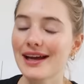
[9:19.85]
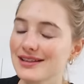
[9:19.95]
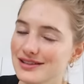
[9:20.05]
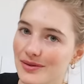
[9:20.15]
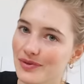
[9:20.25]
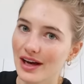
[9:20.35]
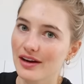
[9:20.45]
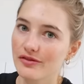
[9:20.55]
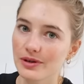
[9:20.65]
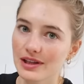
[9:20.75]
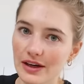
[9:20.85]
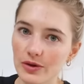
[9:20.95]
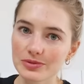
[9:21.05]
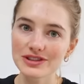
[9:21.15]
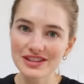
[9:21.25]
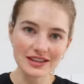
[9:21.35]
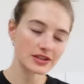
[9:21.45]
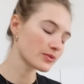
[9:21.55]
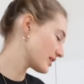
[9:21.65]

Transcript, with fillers: And something I've been like obsessed